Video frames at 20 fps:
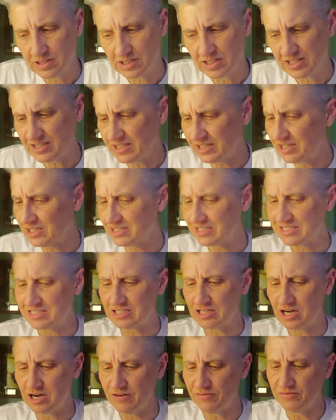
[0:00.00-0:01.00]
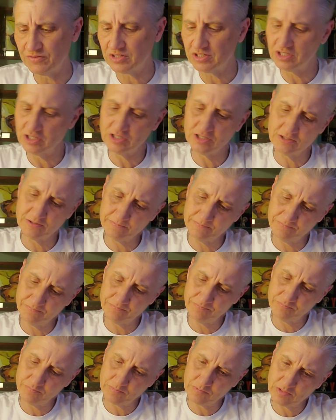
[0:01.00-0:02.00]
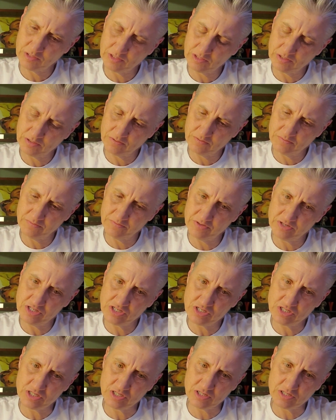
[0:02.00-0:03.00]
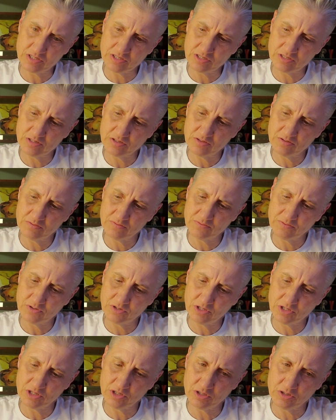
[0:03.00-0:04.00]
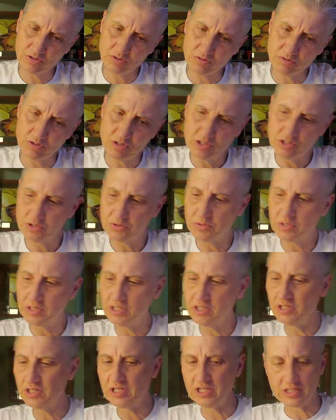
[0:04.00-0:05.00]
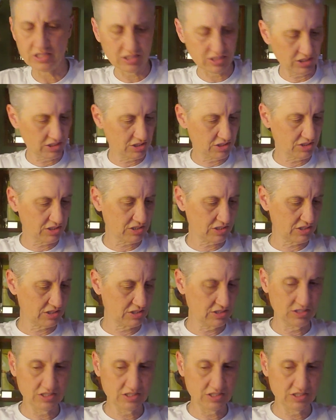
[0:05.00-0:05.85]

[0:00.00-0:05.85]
it's like a softer vision for you. So when I look at these